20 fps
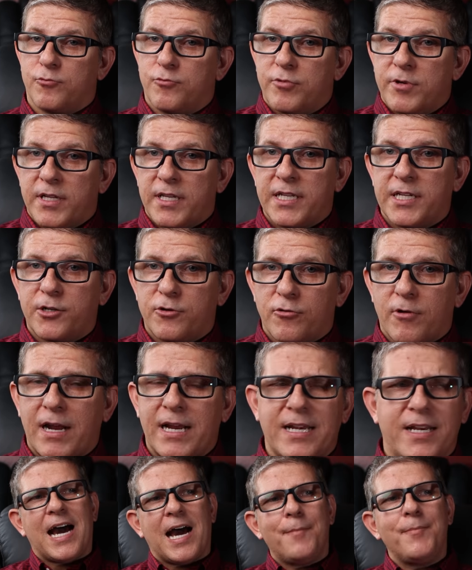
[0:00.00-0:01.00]
really
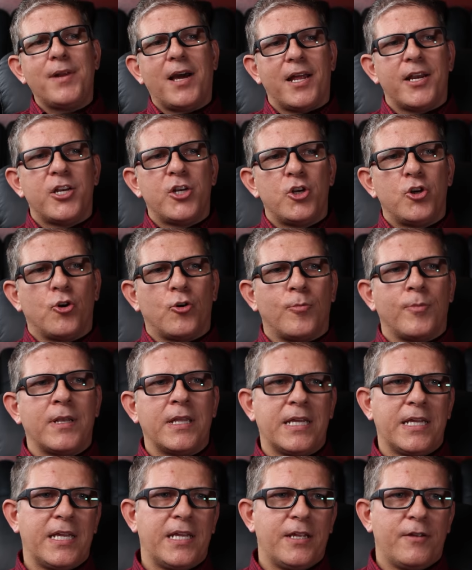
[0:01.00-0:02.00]
great. I'm not
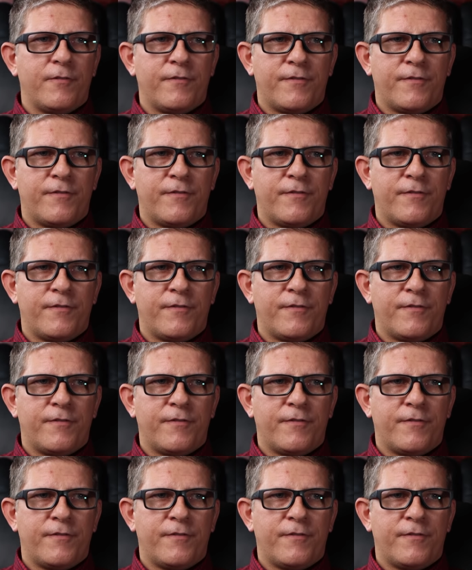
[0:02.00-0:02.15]
normally